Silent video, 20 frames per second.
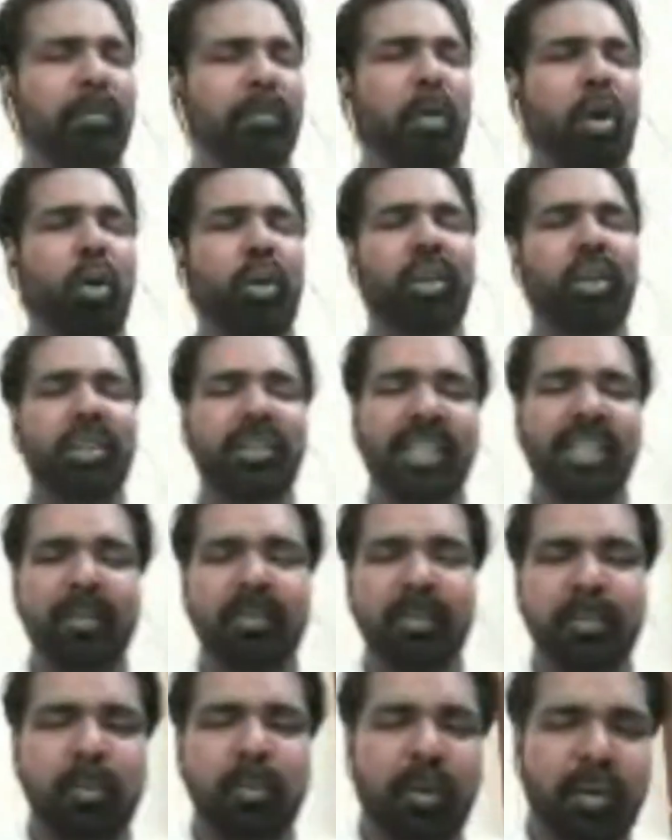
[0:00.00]
Bond,
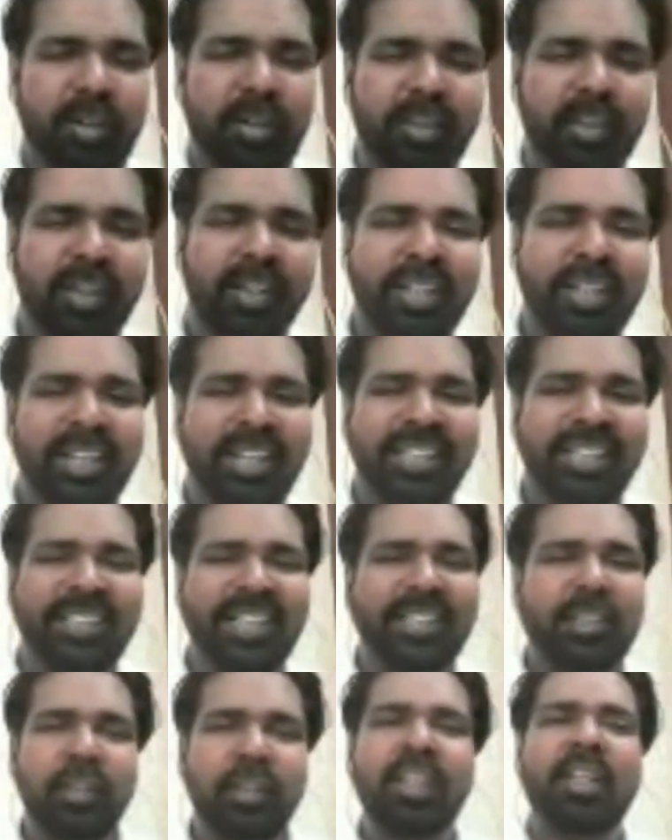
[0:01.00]
James Bond, he's
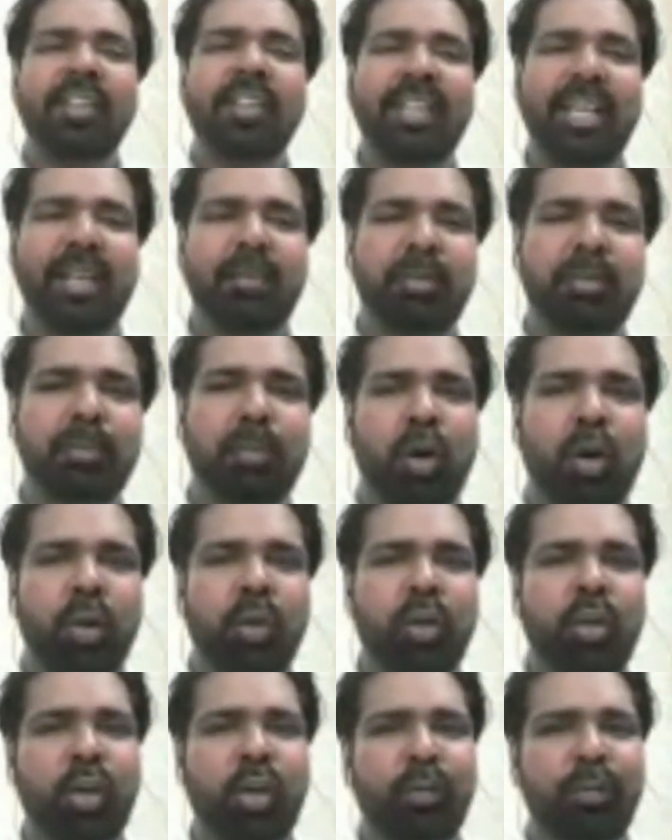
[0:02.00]
actually the James
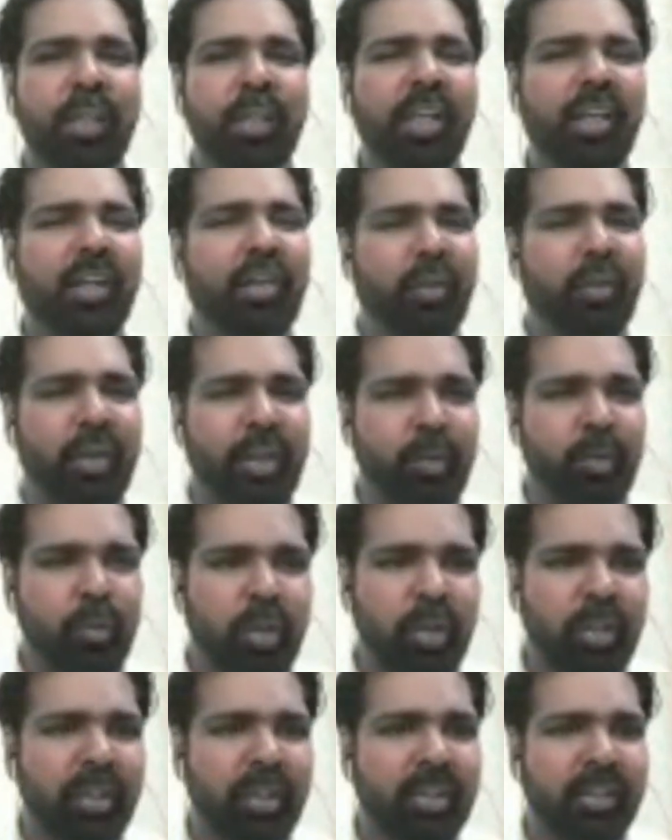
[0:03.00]
Bond of the literary
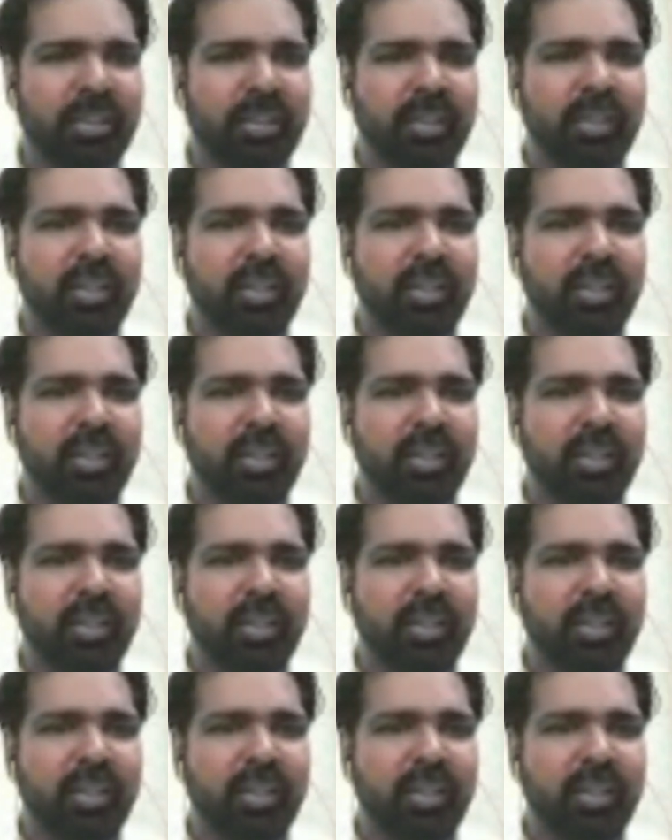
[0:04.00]
world.